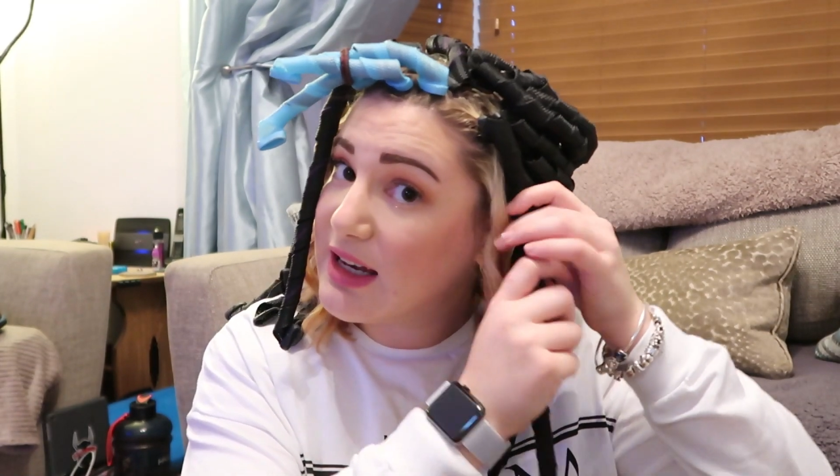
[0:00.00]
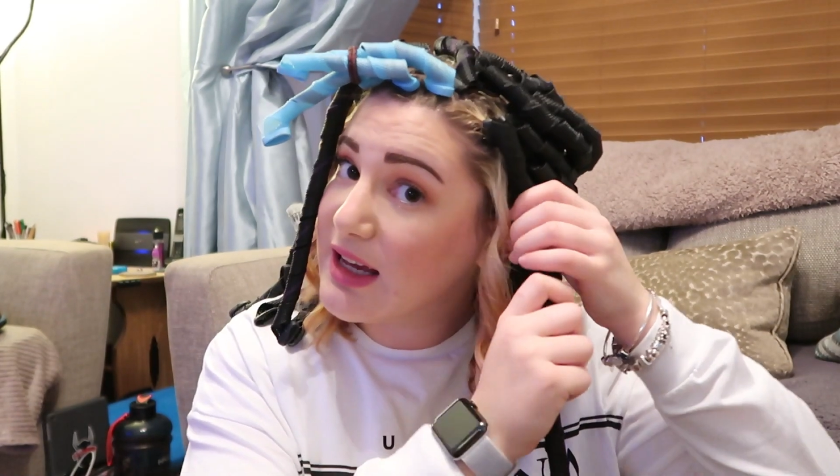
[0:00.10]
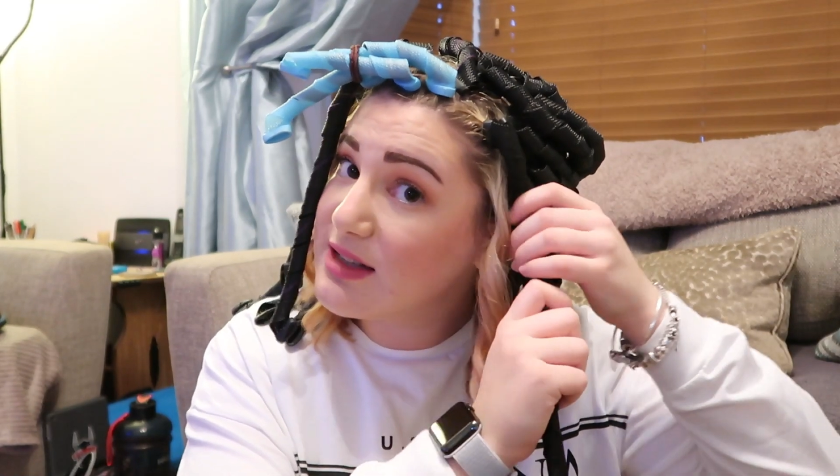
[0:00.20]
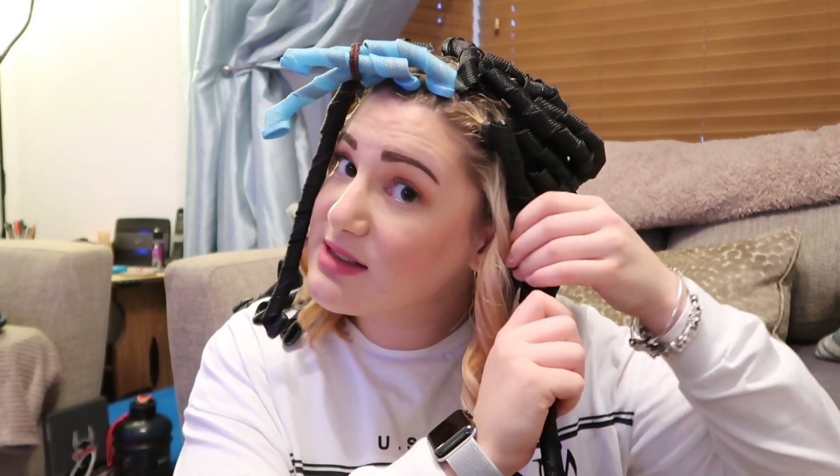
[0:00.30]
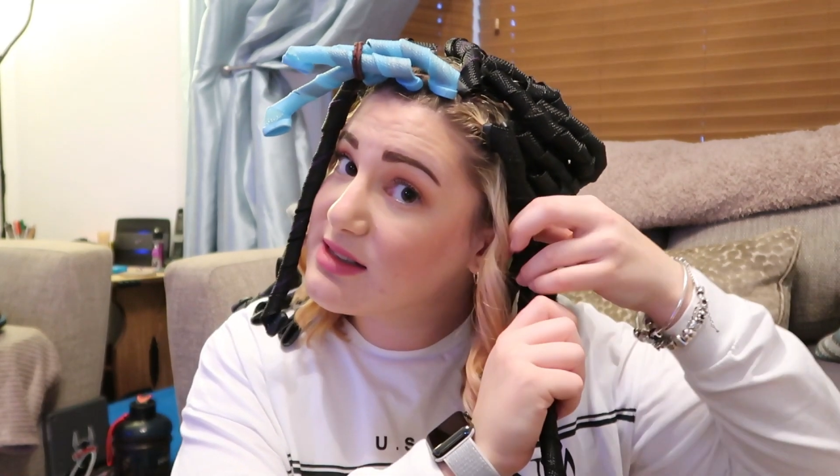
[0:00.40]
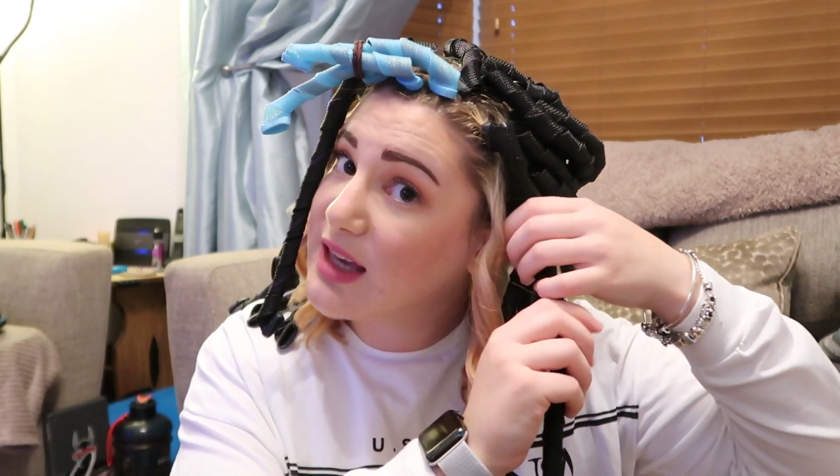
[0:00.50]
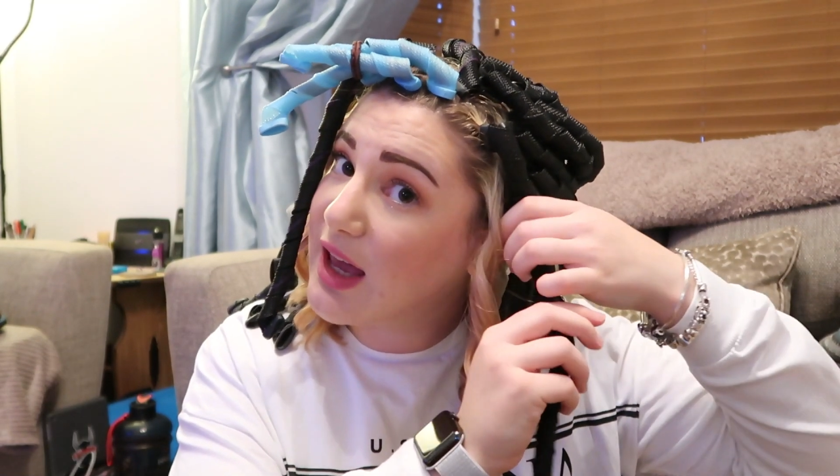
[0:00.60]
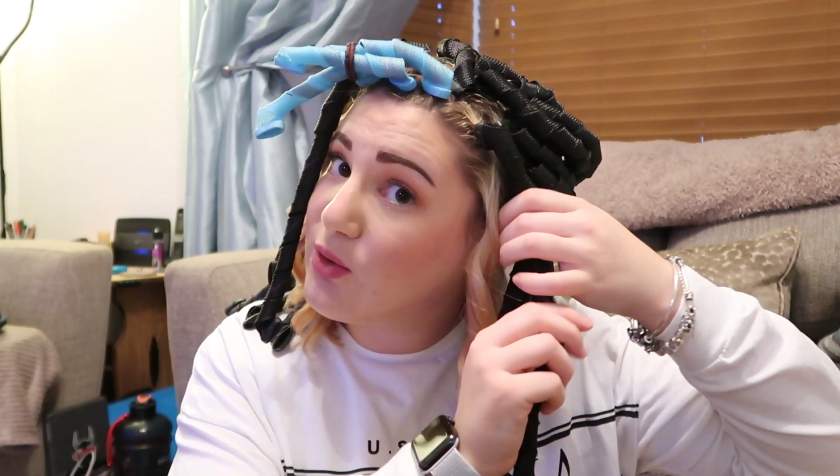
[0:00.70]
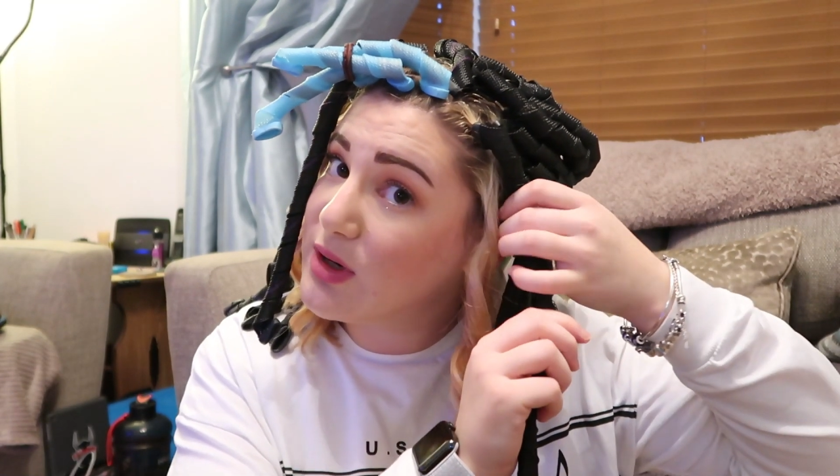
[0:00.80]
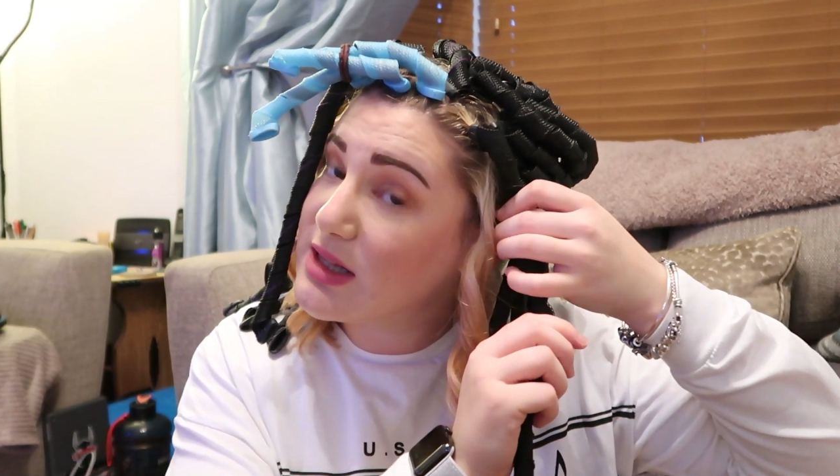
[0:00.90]
let's
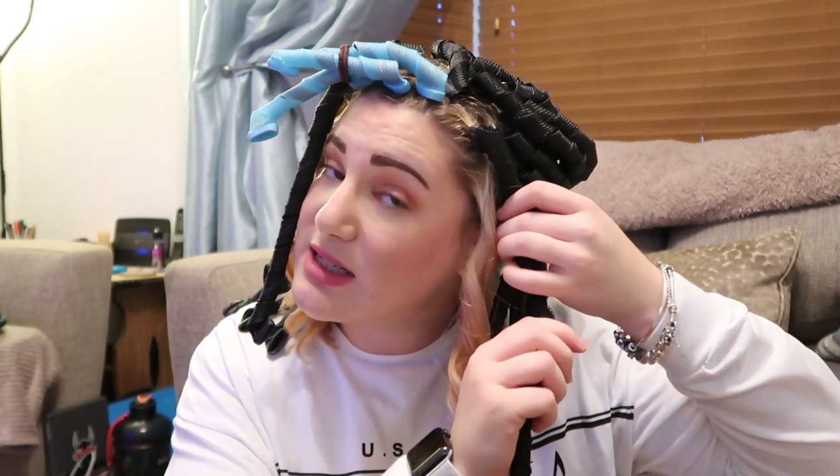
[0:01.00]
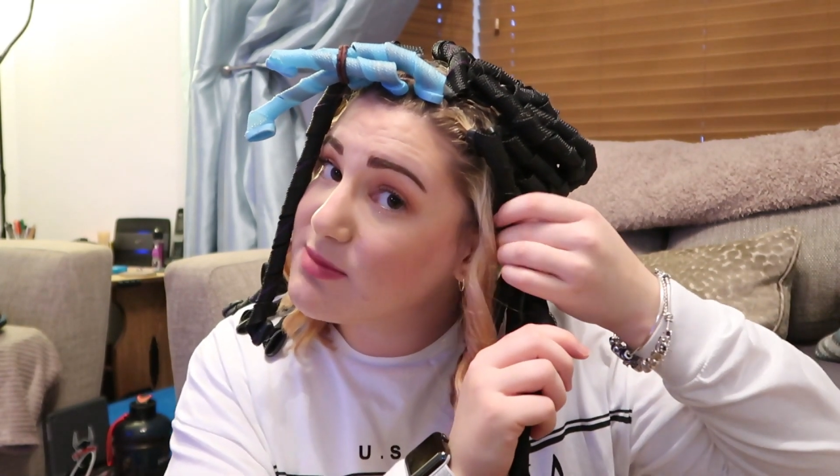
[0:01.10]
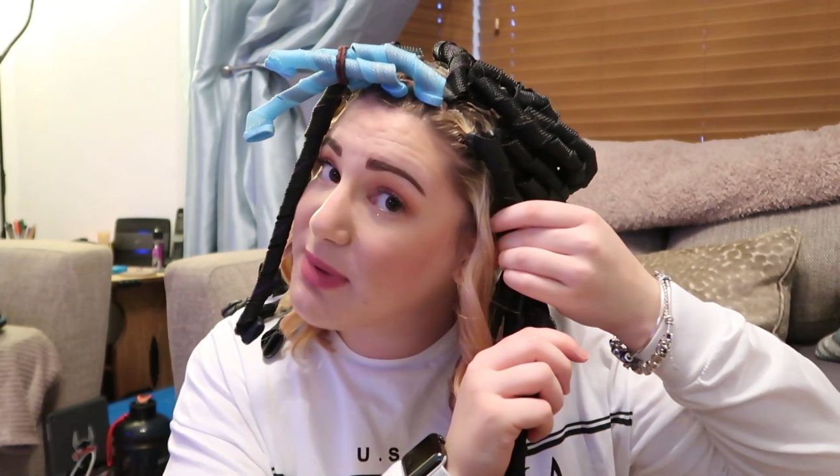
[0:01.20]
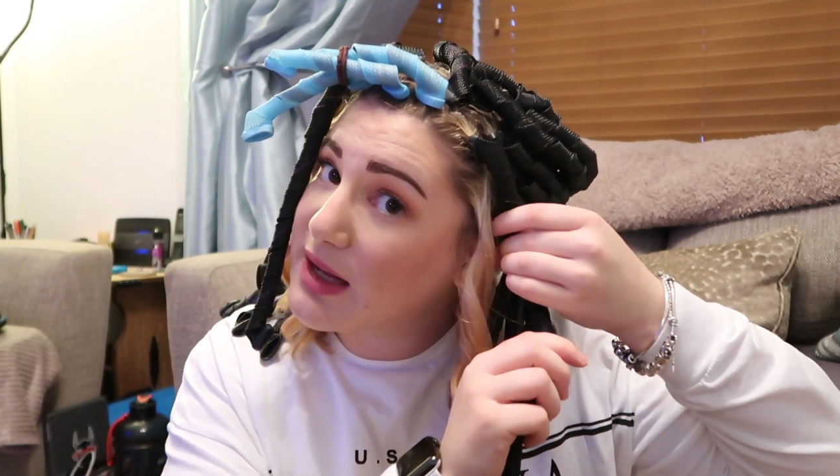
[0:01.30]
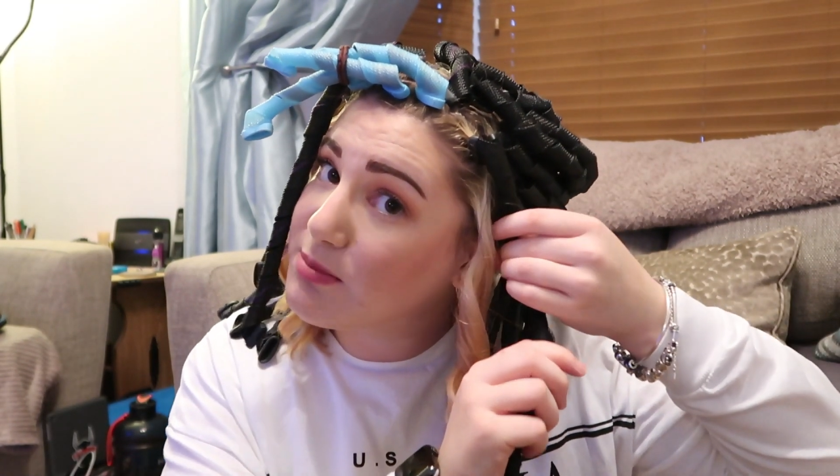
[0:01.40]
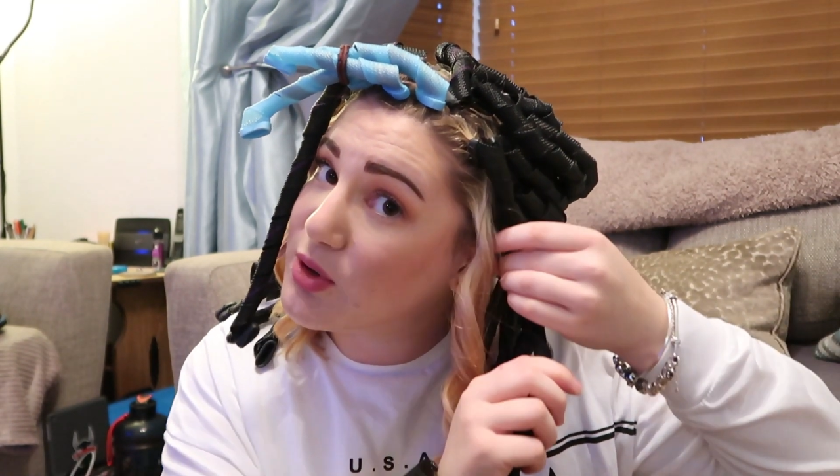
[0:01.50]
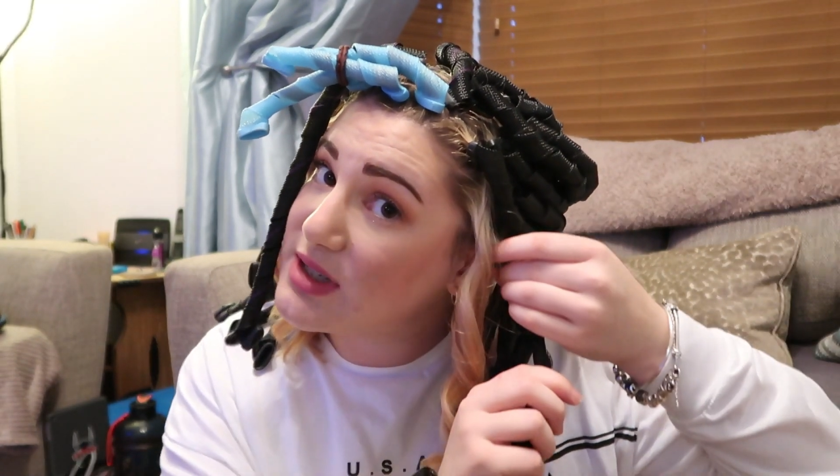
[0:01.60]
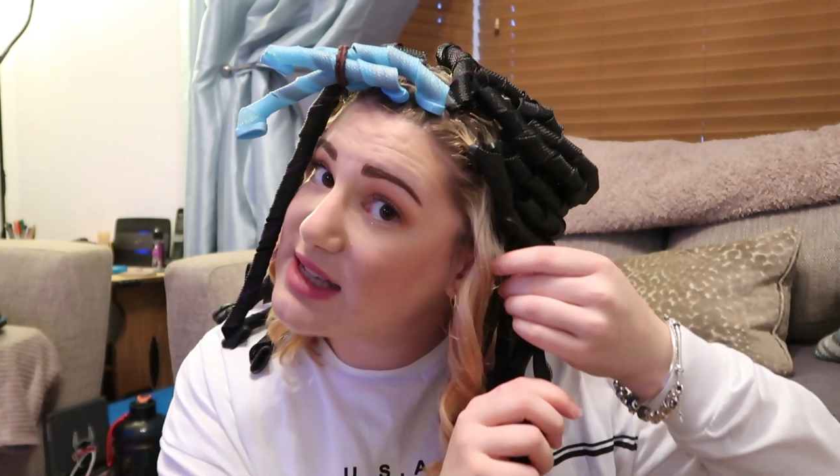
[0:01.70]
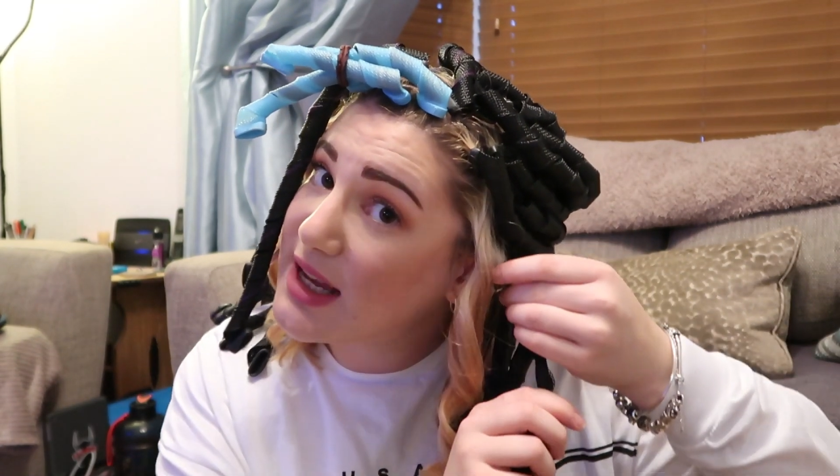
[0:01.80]
get all of these bad boys